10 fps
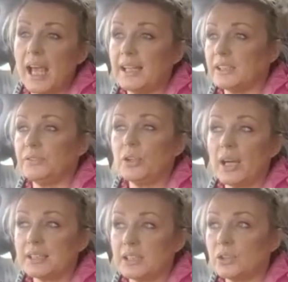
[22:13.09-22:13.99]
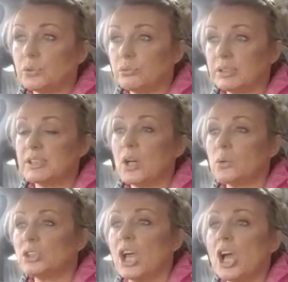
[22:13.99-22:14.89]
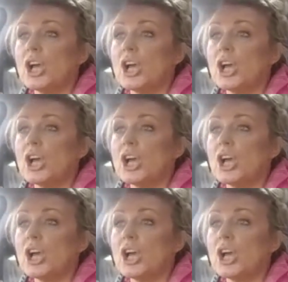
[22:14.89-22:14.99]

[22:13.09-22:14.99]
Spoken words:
and if you had any good results.